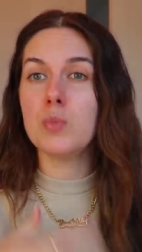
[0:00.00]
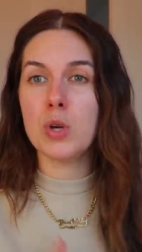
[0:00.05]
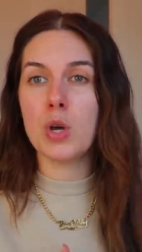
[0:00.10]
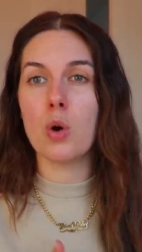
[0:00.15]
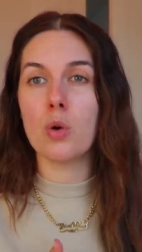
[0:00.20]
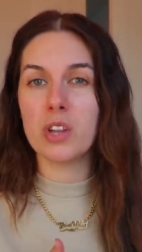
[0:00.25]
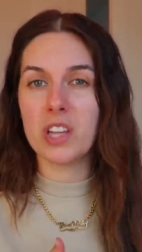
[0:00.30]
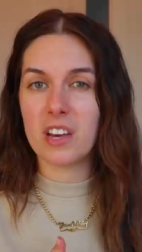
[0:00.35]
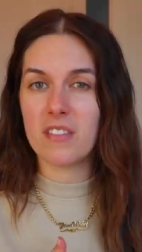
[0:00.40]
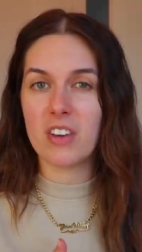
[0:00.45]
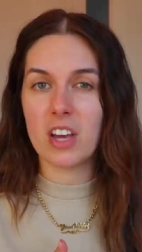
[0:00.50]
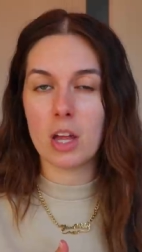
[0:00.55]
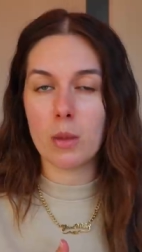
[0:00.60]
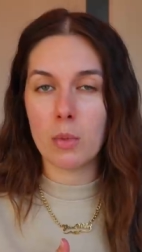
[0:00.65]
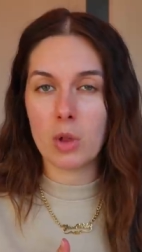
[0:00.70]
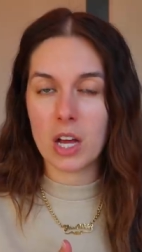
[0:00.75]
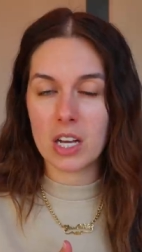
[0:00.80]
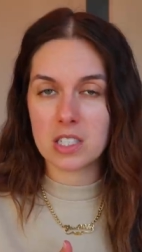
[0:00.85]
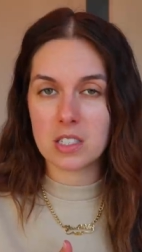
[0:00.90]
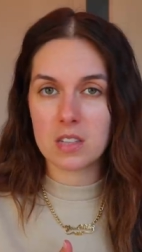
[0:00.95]
be only
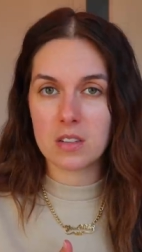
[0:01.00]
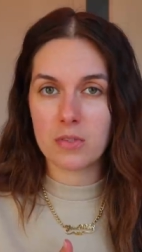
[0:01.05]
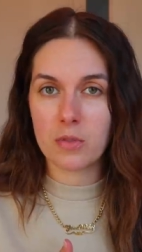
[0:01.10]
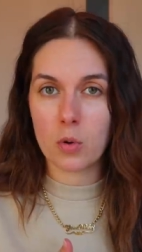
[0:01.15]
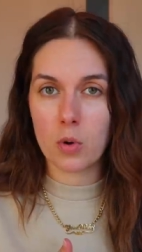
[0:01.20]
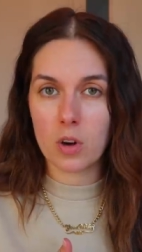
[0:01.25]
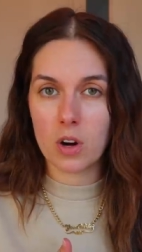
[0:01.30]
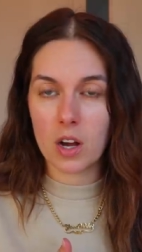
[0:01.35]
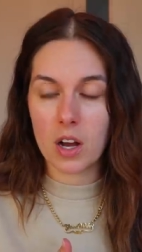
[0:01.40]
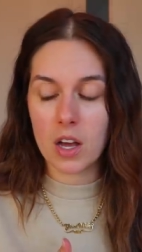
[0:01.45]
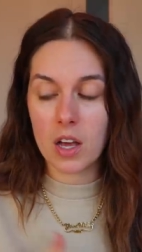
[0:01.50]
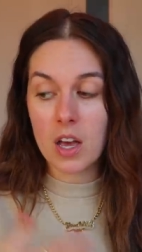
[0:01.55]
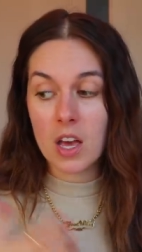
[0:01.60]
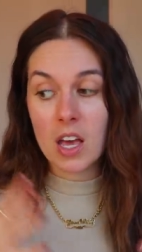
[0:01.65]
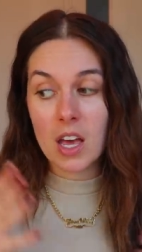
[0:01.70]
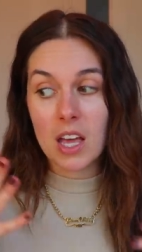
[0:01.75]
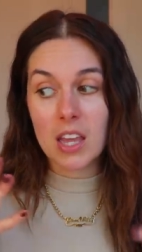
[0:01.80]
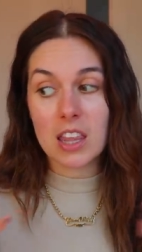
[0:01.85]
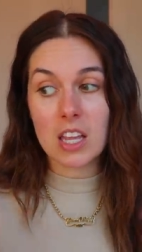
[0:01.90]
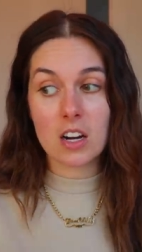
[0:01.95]
available at Sephora.
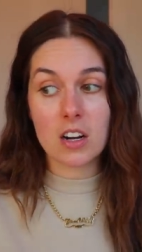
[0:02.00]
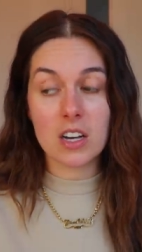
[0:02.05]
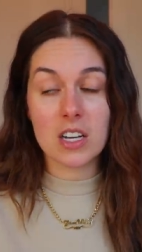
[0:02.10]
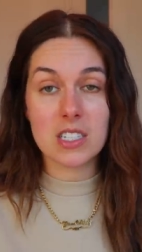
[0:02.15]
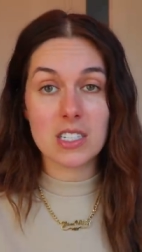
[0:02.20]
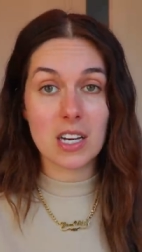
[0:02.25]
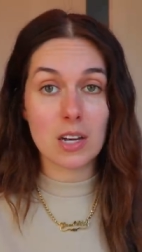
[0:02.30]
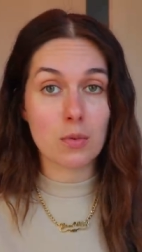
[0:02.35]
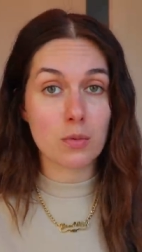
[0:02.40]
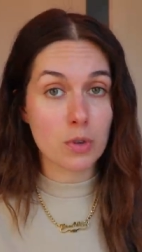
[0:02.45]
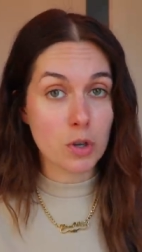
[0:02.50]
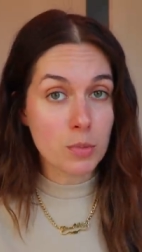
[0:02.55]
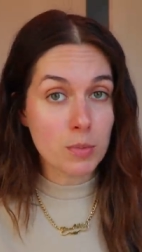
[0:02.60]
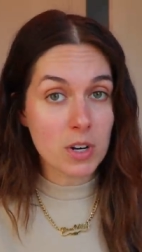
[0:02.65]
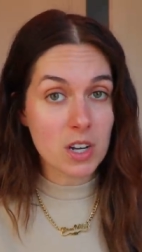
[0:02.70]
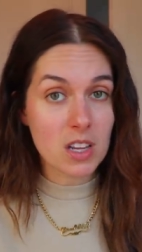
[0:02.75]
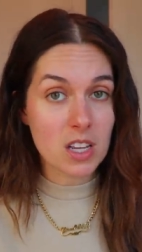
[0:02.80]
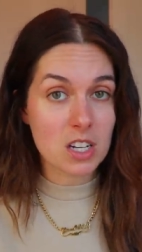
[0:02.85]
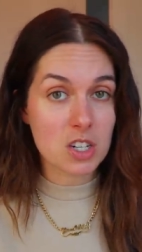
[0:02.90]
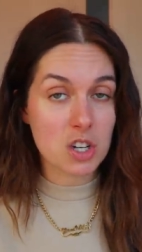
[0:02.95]
There is a
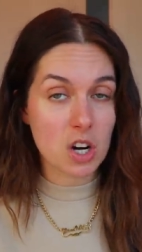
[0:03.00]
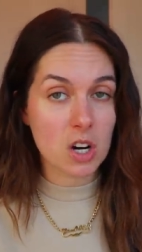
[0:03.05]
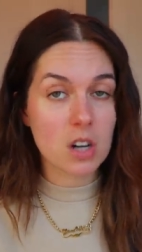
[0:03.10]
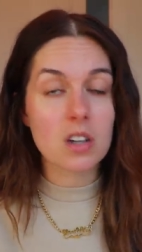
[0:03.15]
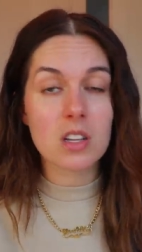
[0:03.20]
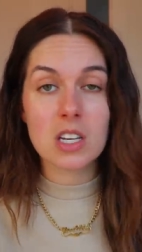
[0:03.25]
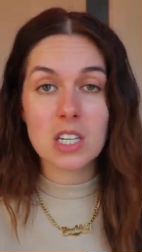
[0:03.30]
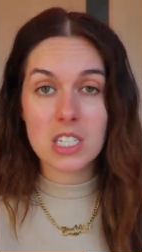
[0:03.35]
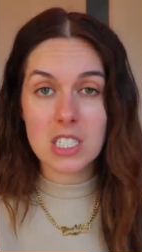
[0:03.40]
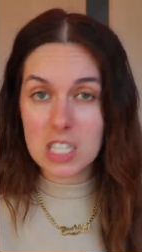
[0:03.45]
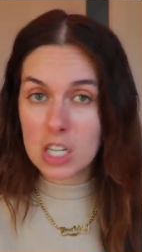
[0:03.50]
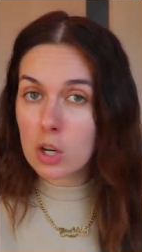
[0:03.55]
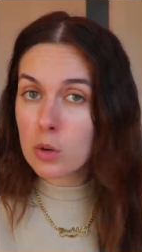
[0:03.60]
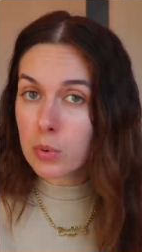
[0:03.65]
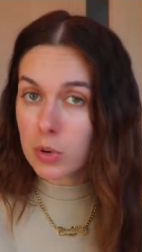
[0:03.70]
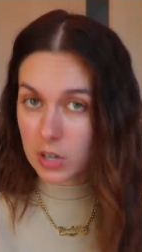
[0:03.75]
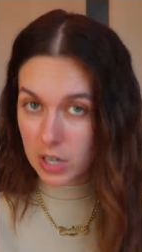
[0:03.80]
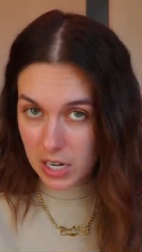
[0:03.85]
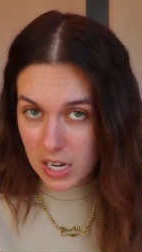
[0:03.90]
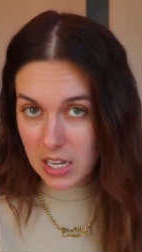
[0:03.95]
rumor that Charlotte
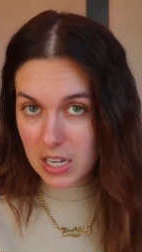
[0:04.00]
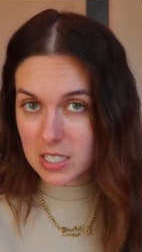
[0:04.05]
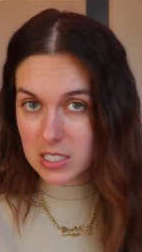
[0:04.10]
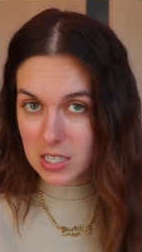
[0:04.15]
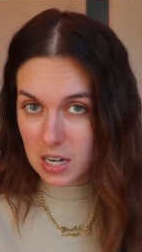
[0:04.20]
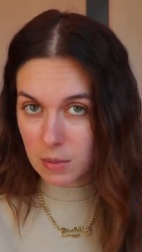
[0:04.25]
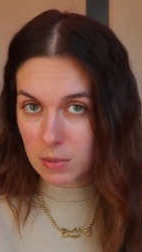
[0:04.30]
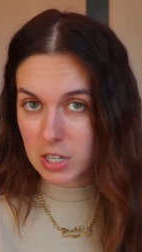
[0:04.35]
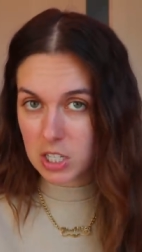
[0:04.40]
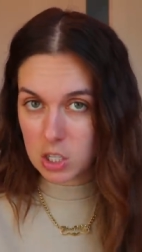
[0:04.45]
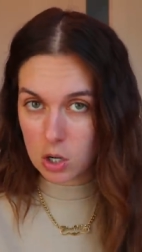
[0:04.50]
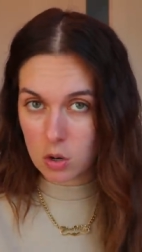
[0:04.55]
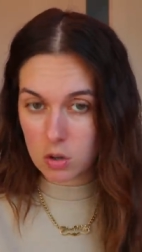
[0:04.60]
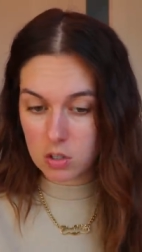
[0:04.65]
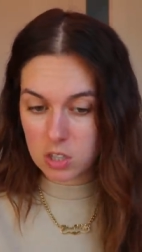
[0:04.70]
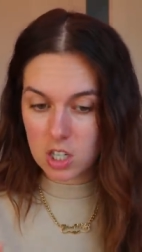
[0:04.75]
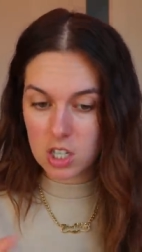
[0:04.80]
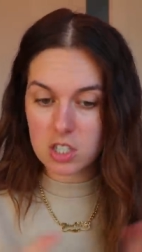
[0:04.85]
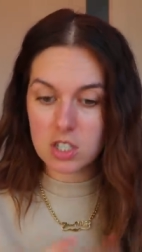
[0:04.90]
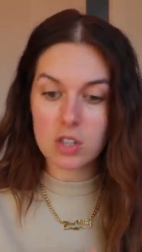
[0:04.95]
Tilbury is coming to
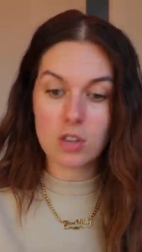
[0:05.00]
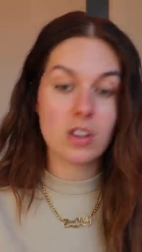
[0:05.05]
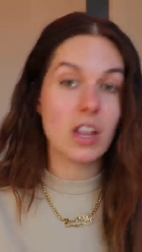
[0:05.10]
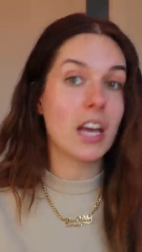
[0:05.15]
Ulta. So